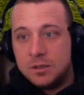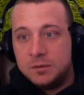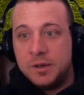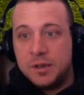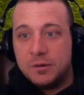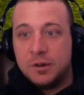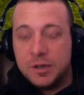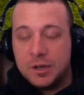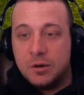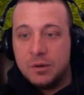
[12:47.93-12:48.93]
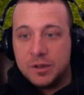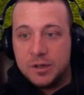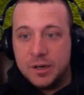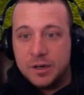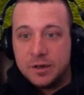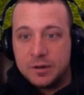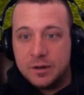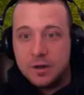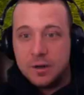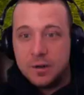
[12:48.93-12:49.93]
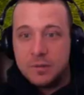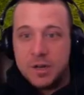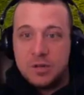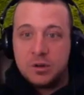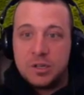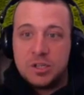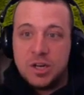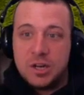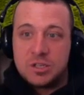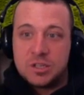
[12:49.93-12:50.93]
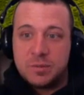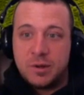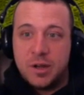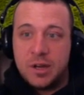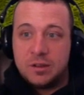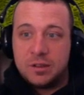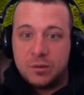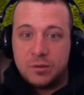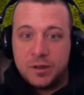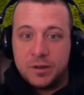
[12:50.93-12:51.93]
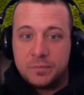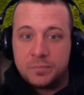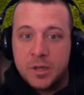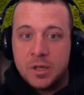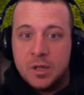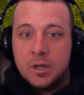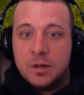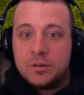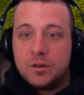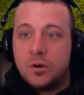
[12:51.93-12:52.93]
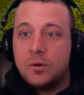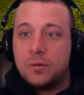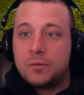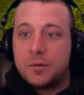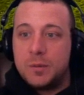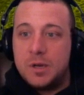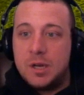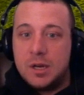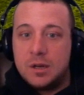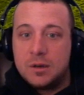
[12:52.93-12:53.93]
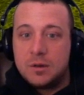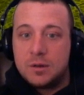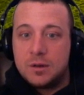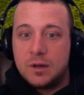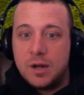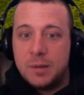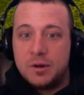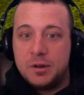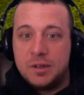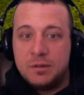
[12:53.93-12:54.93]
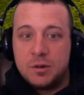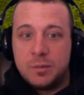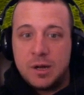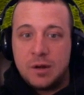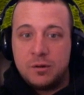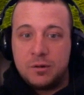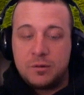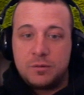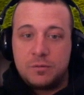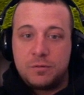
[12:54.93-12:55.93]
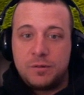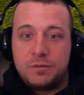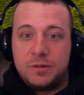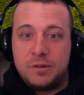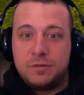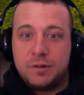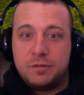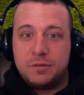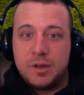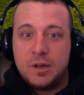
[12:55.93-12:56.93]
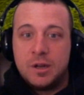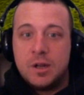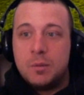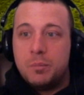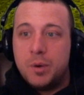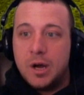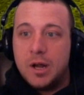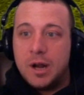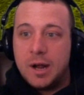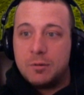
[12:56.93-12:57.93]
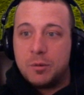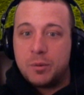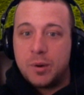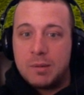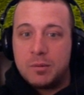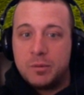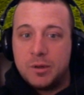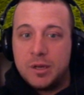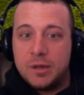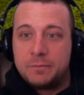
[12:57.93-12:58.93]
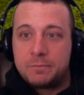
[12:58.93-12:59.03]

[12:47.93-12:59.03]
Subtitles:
go with it here. And you can change just about anything with it. So for me, I'm going to leave it about 50-50. But I will probably,